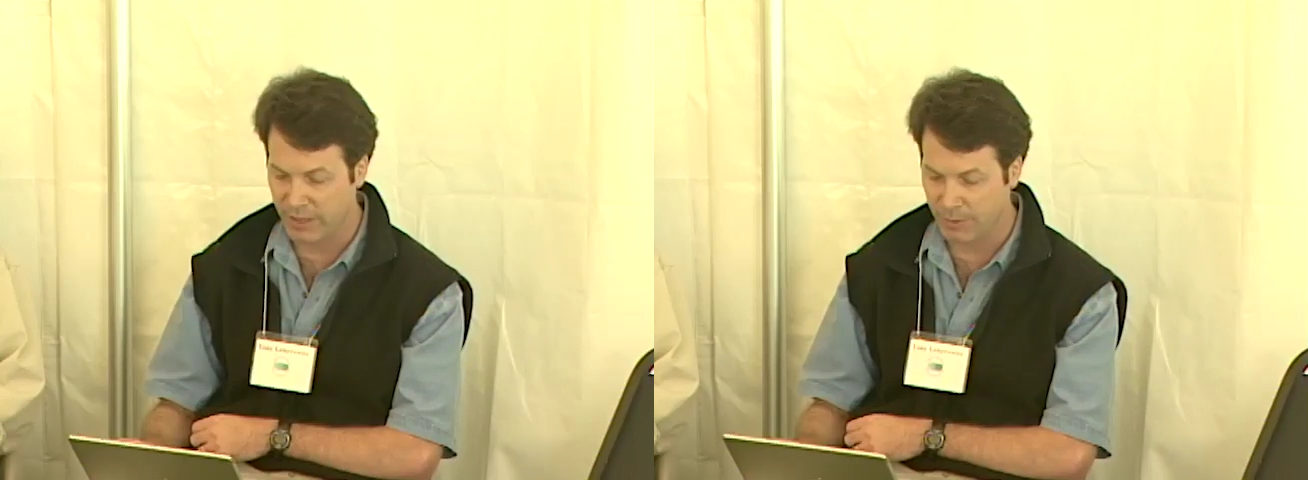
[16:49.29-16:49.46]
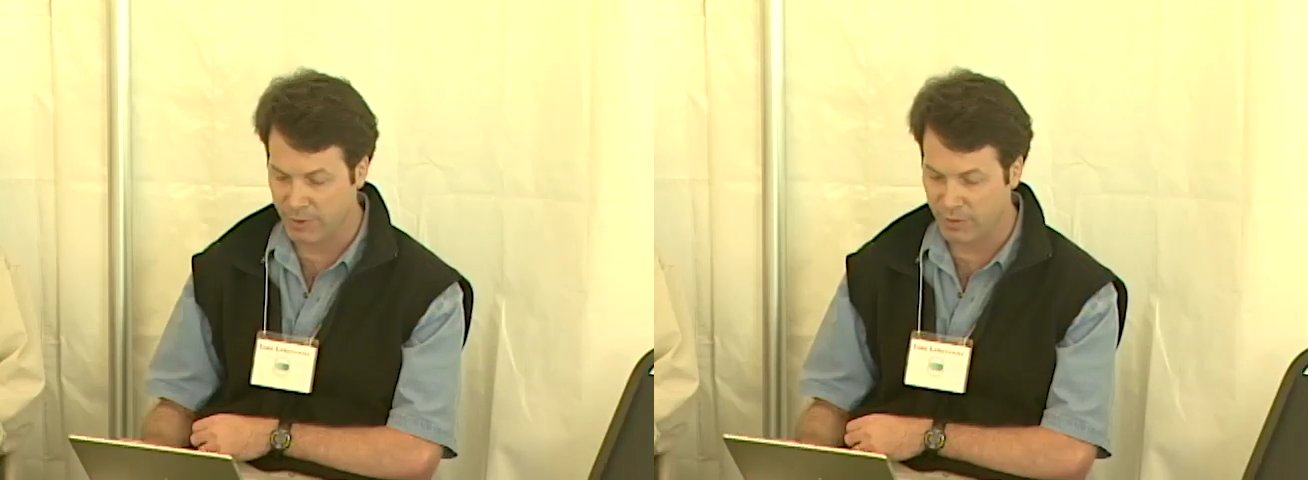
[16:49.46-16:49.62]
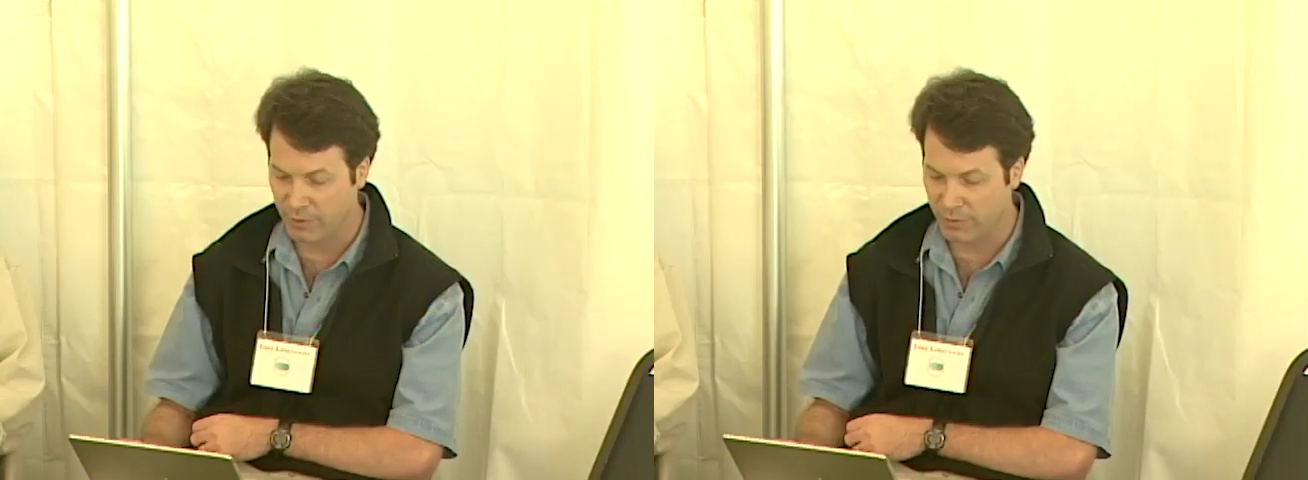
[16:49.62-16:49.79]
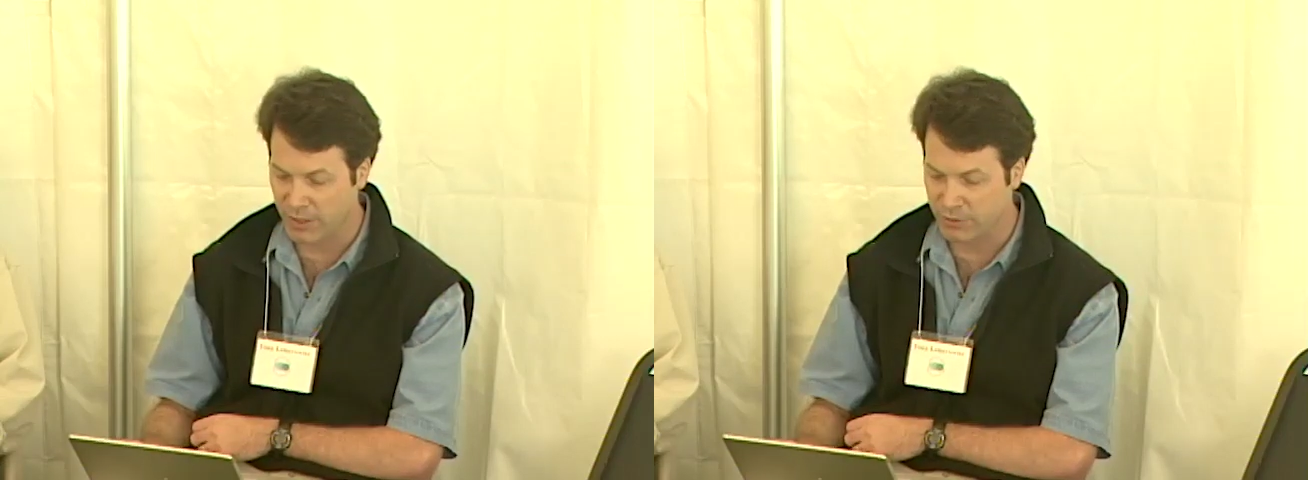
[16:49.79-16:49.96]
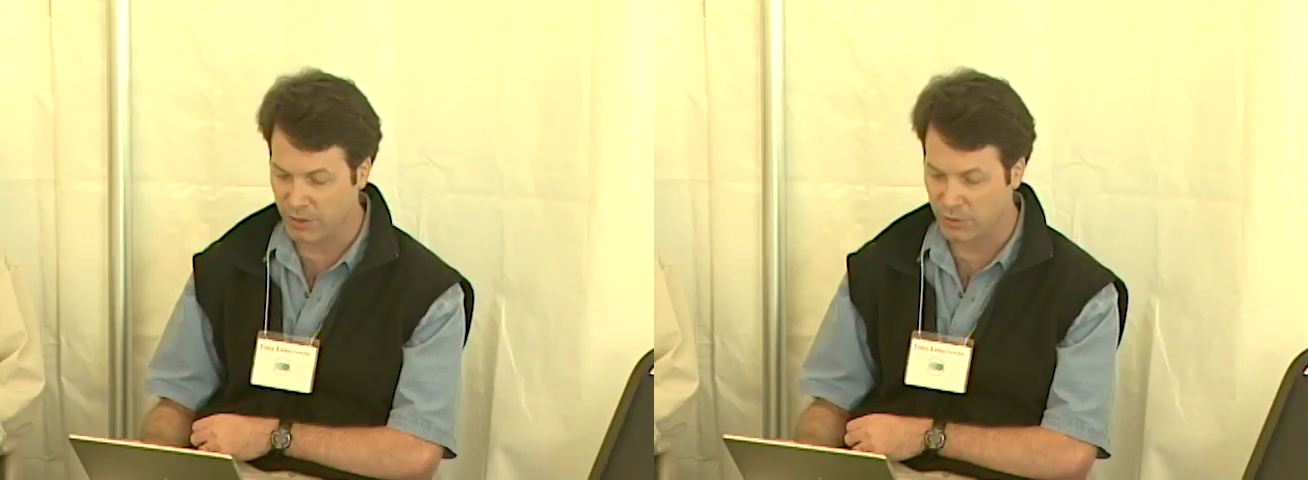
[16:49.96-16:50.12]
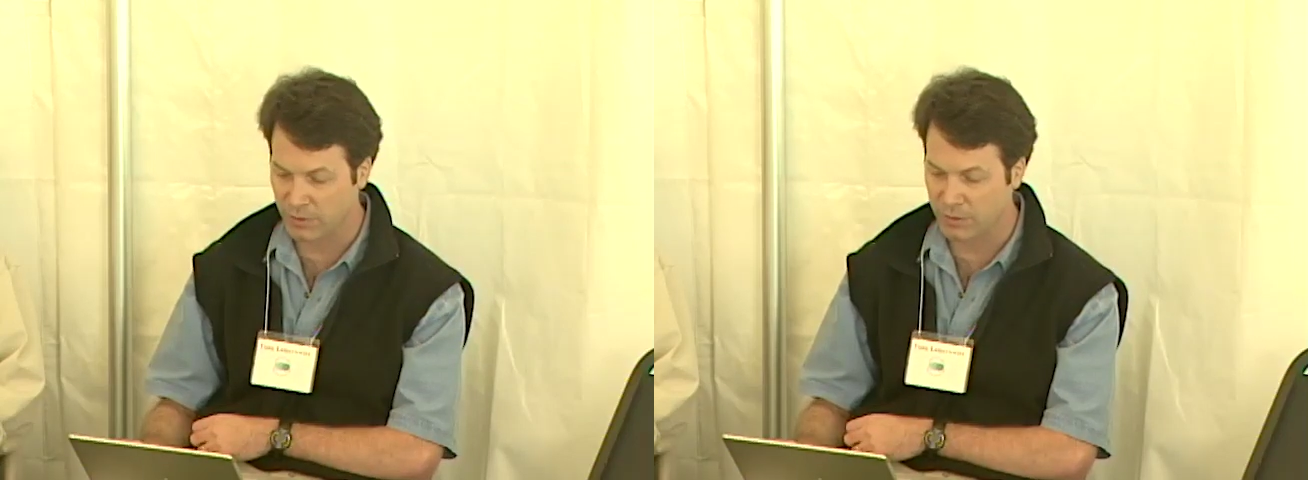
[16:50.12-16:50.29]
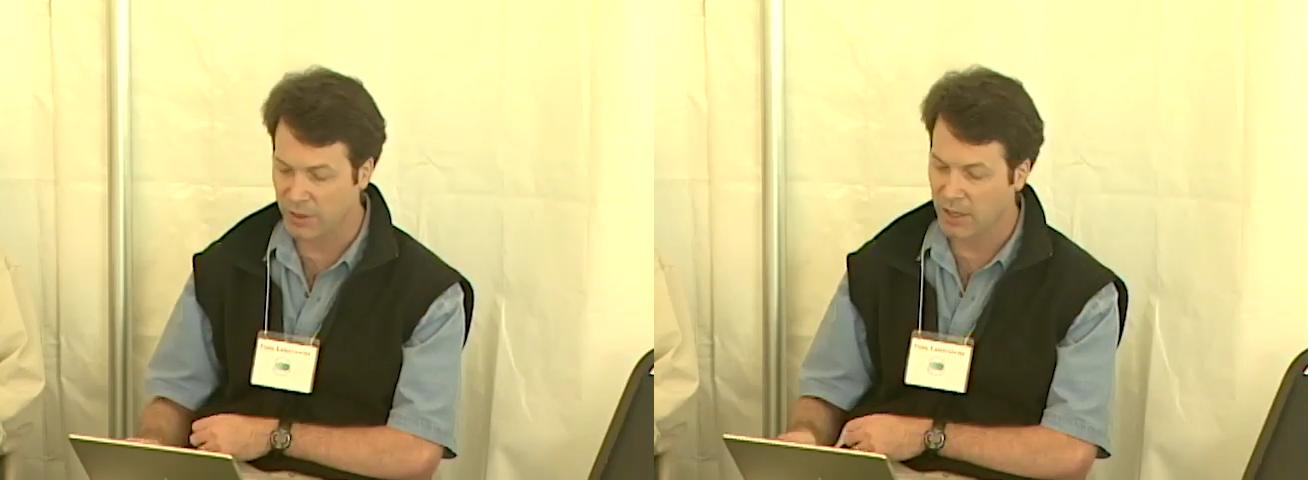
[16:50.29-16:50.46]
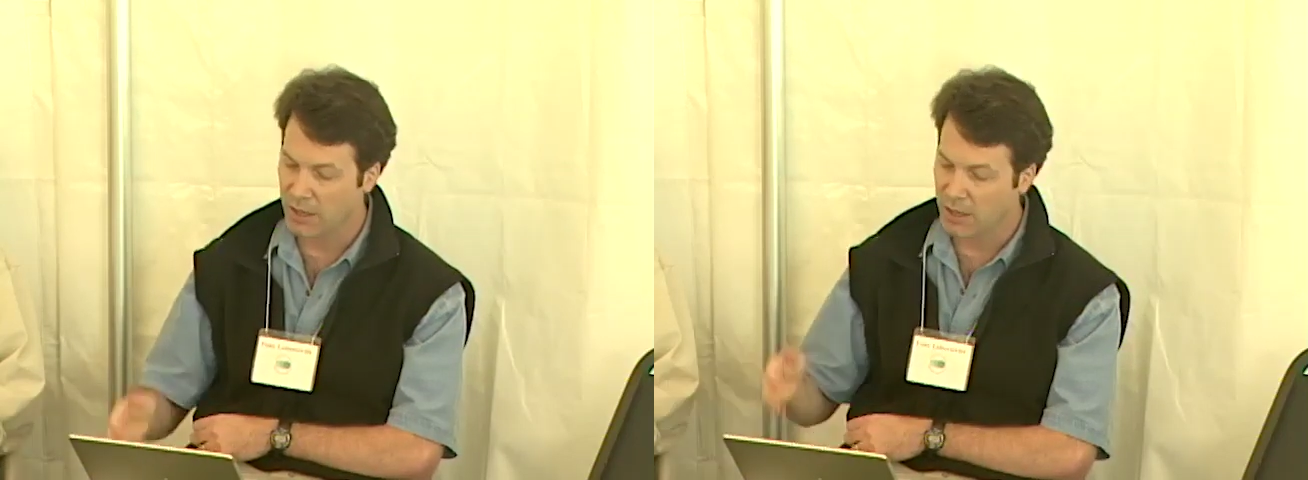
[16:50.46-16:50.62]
temperature thresholds,